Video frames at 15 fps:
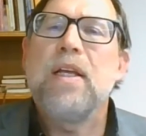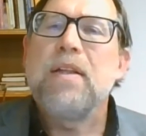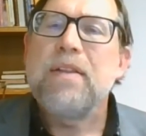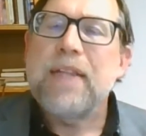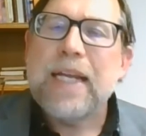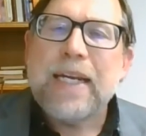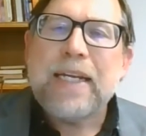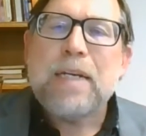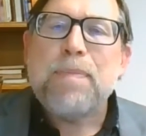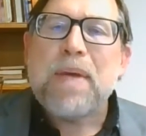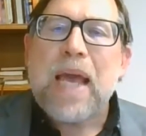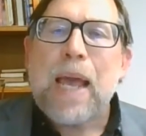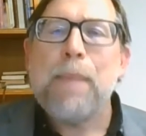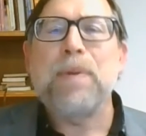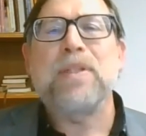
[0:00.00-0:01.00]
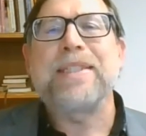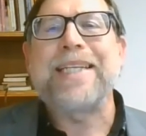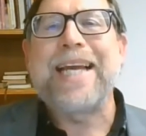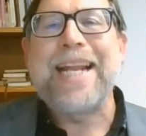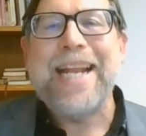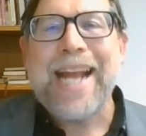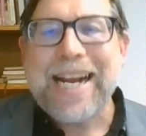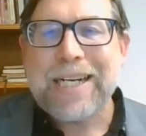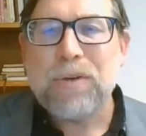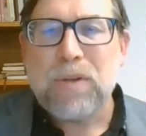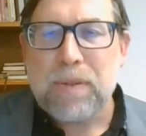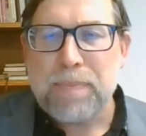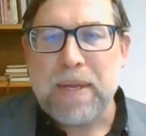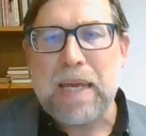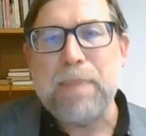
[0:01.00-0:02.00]
They need to be able to connect
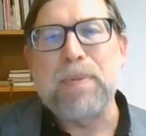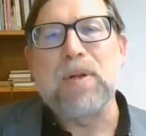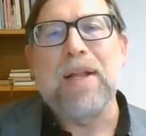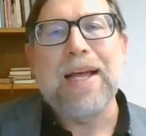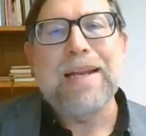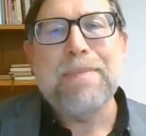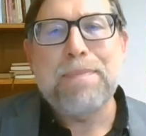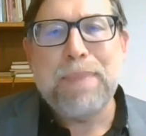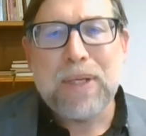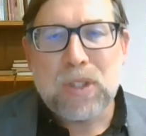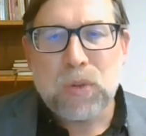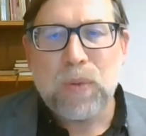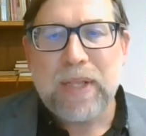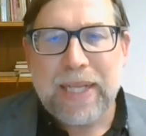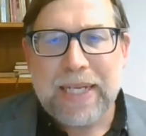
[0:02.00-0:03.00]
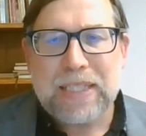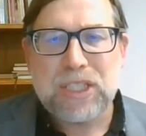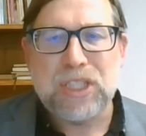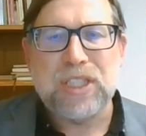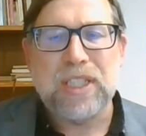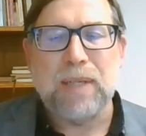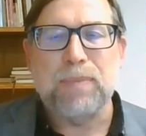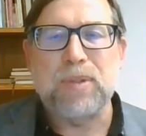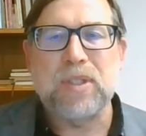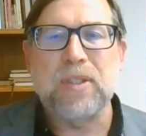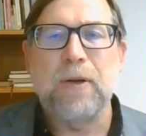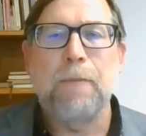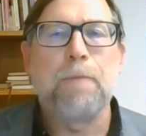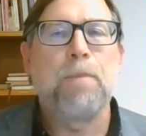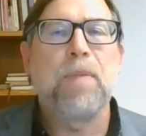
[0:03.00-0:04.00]
with people and build relationships.
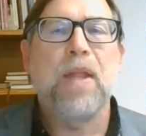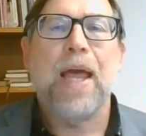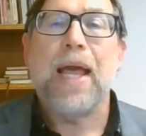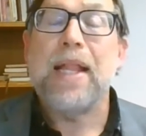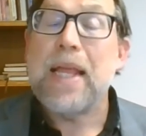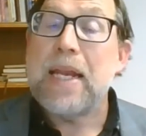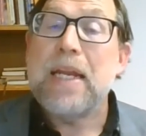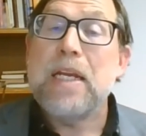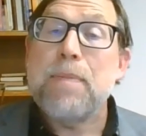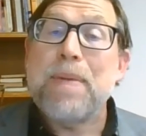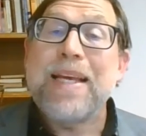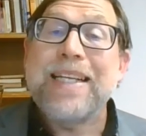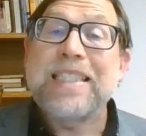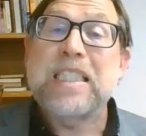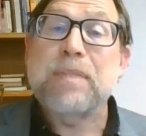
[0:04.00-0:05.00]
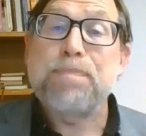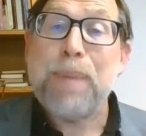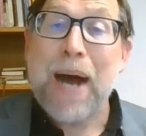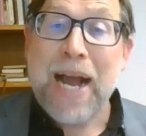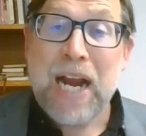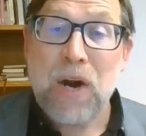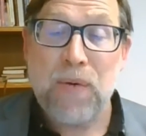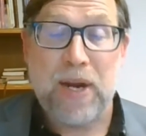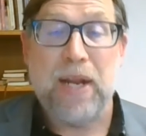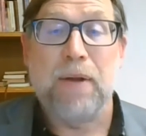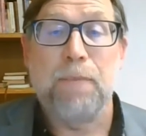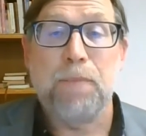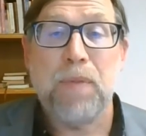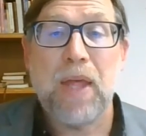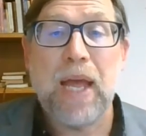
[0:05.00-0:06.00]
They need to be inspiring
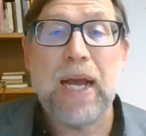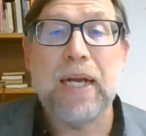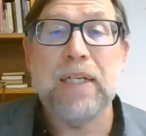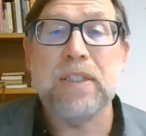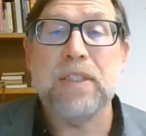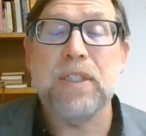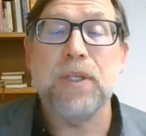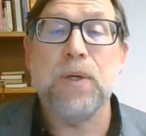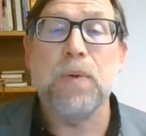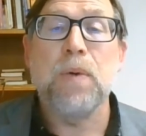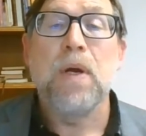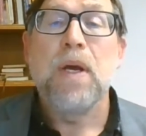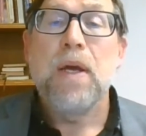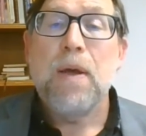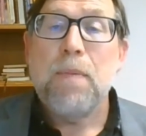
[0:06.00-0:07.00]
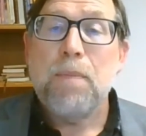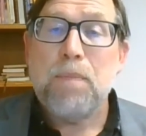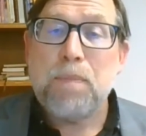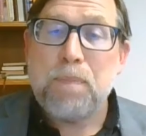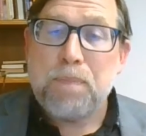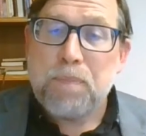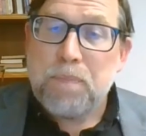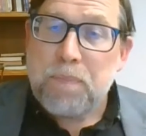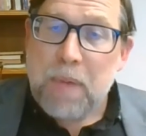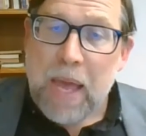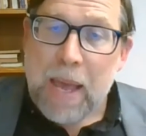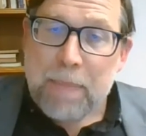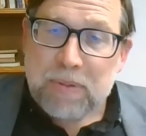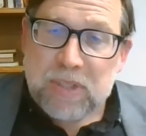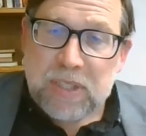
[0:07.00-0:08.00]
and to be
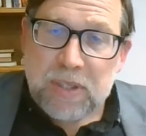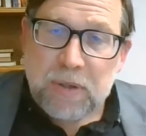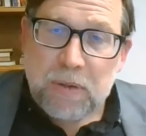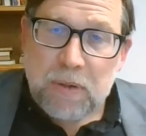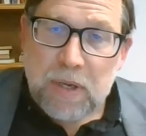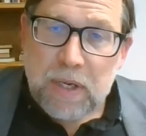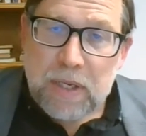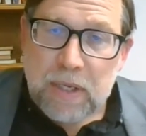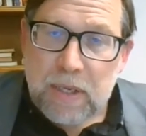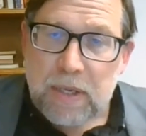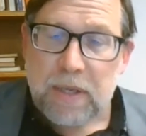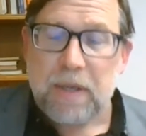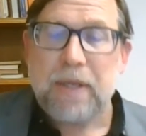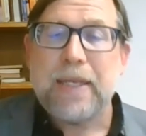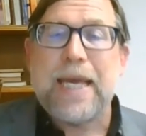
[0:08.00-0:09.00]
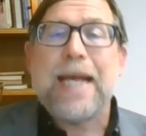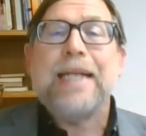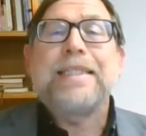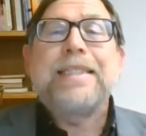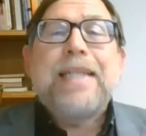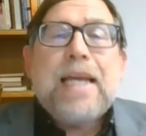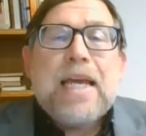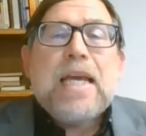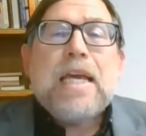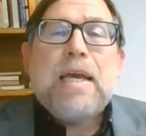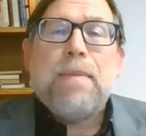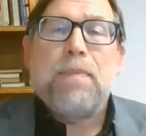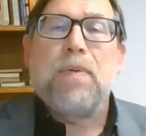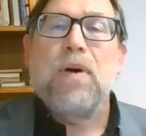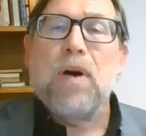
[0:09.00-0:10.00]
able to get a
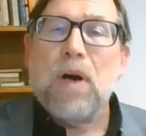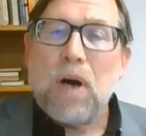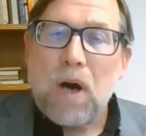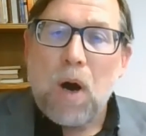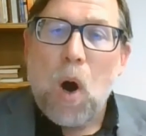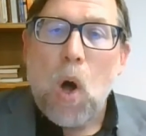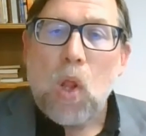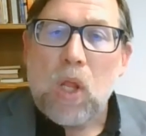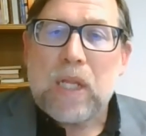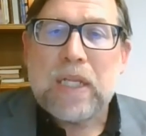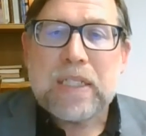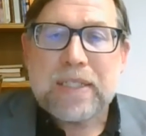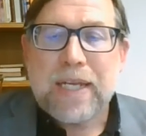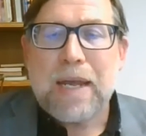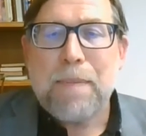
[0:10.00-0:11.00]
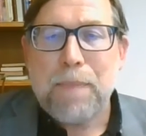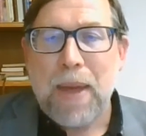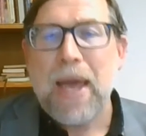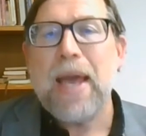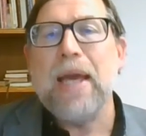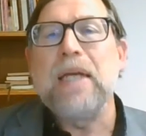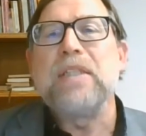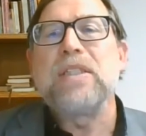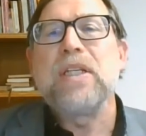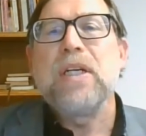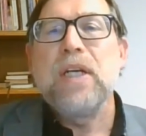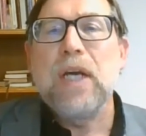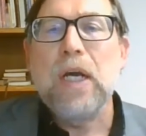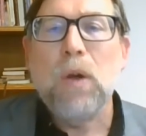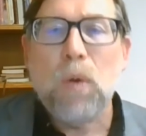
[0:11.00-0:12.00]
team all on the same page
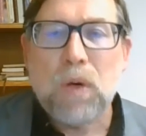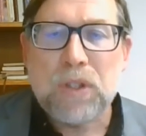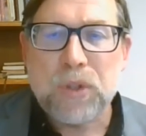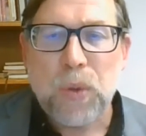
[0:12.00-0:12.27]
in order to